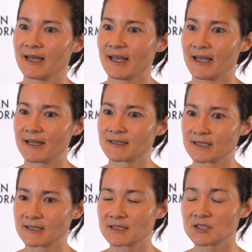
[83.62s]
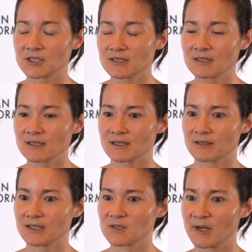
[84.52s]
And in addition,
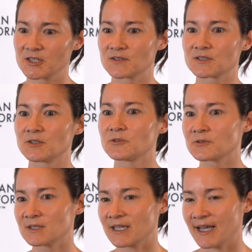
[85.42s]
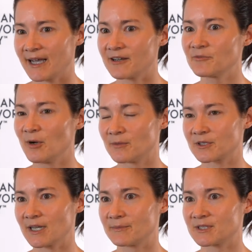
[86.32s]
these patients usually have
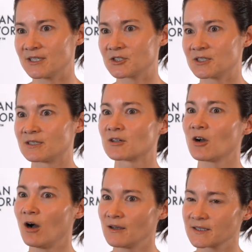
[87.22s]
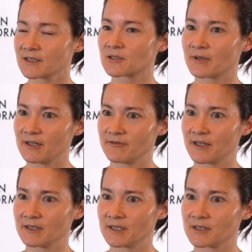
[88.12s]
pulmonary hypertension causing their right
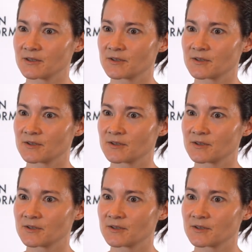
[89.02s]
failure,